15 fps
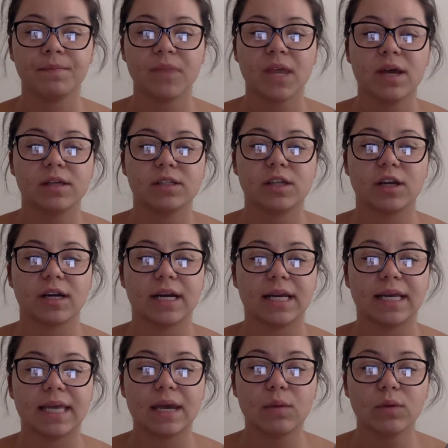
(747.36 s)
So they're going
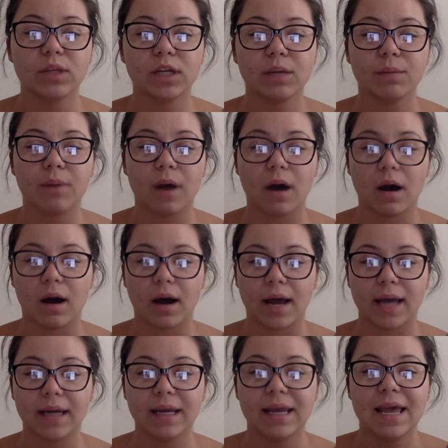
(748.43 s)
to get with their
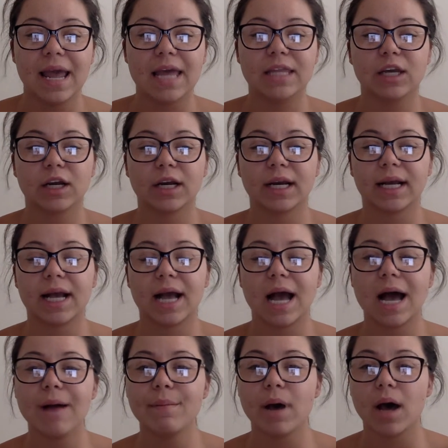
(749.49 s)
pod, and they're going to
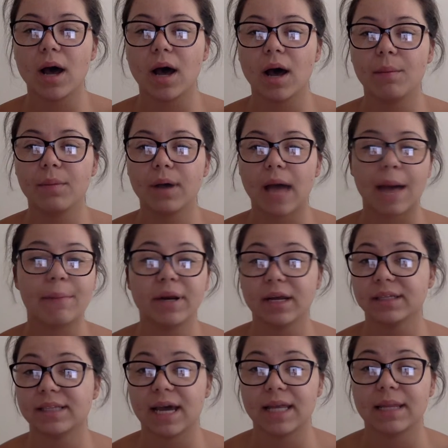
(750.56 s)
come up. I'm going to
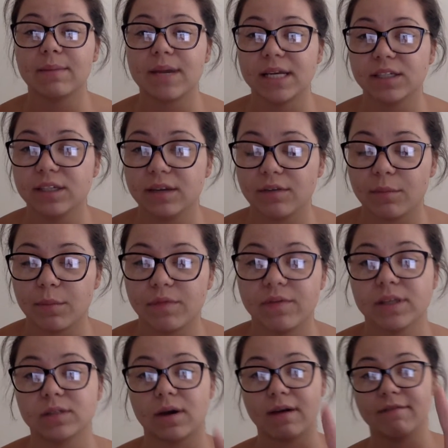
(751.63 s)
assign them each a different movie.
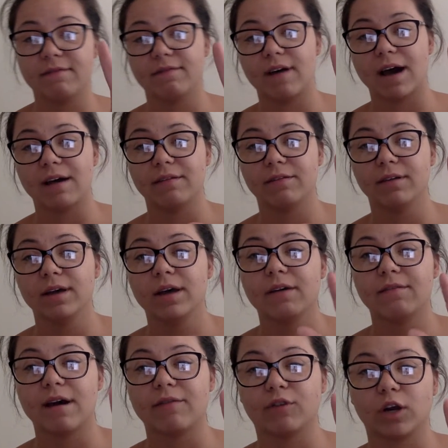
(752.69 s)
So I have
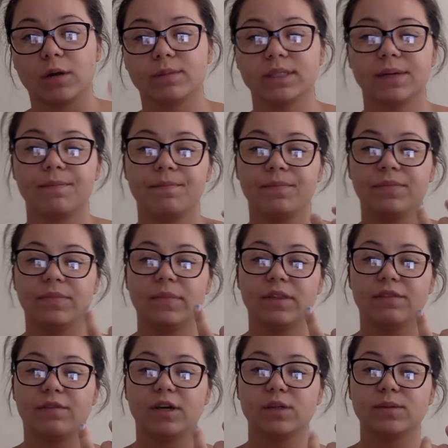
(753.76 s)
five groups.
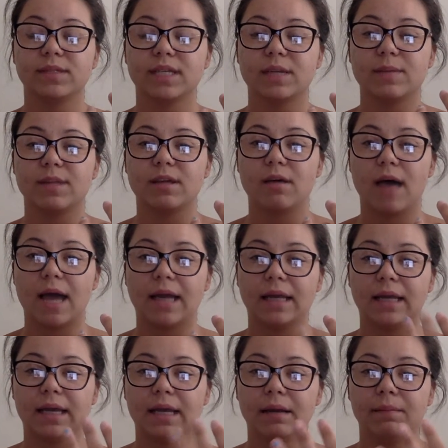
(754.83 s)
First one's going to be The Lion
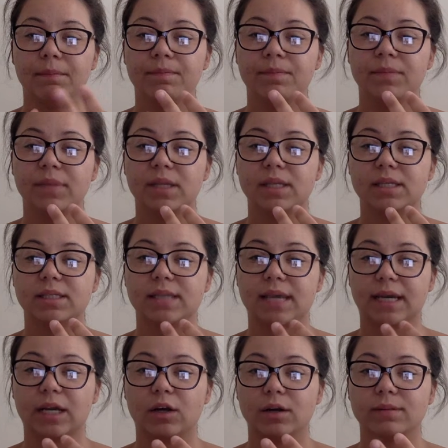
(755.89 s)
King. The
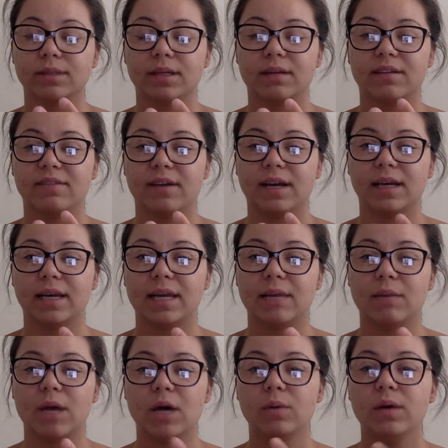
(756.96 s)
second group's going to be Finding
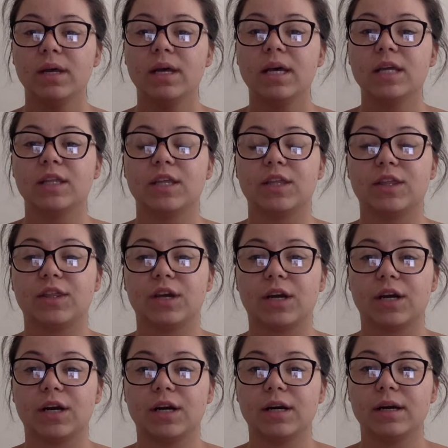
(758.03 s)
Nemo. The
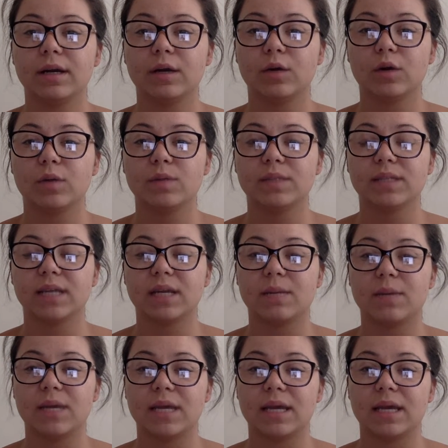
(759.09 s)
third group is going to
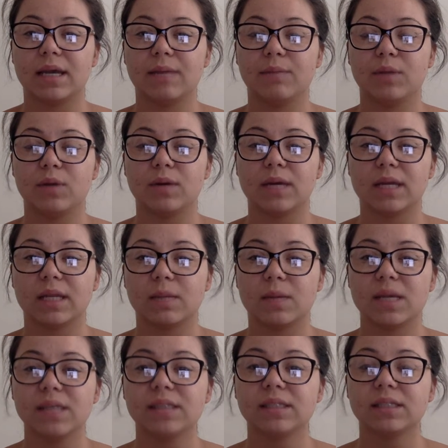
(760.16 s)
be Beauty and the
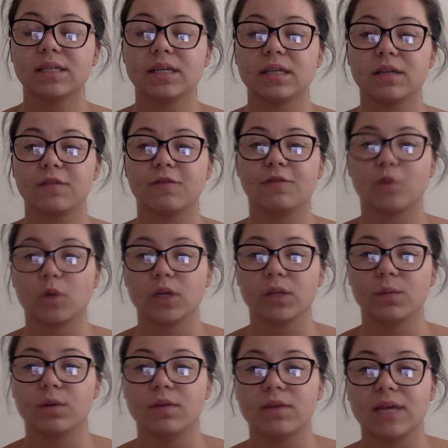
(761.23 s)
Beast. The fourth
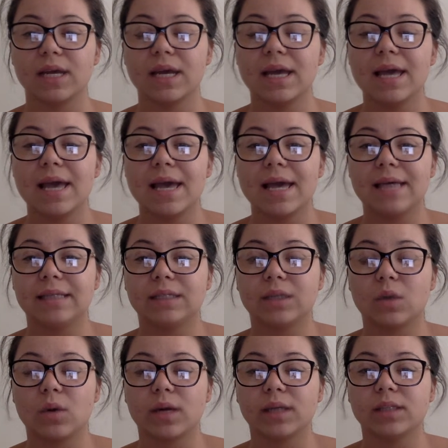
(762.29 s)
movie is
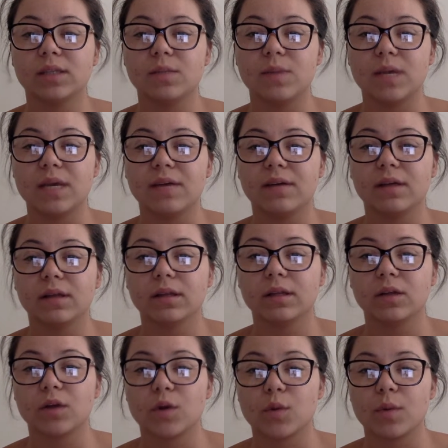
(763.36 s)
going to be The
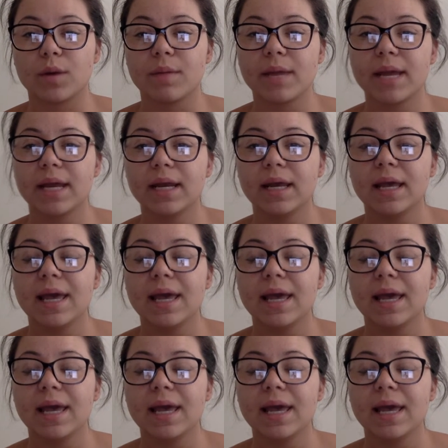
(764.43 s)
Little Mermaid.